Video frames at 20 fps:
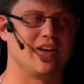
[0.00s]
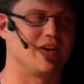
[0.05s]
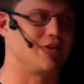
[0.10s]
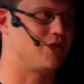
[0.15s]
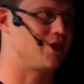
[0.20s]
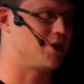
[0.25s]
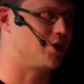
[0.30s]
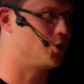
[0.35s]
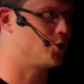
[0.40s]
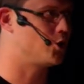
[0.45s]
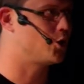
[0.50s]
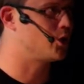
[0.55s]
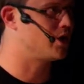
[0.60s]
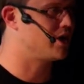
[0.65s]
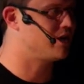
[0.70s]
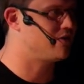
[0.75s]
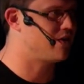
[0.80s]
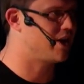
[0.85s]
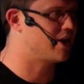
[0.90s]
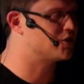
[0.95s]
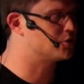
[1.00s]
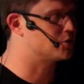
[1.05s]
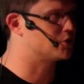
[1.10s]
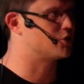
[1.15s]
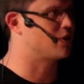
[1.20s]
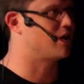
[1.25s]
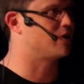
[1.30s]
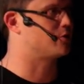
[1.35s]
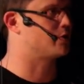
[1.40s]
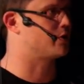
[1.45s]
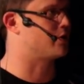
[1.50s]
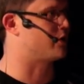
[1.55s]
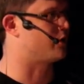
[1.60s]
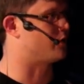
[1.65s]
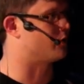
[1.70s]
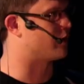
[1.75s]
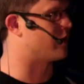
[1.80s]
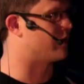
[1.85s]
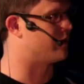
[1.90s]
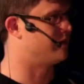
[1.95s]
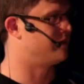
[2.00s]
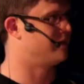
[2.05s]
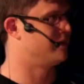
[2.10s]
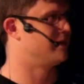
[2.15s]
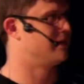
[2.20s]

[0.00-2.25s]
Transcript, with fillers: if they don't know in advance what software you're going to run.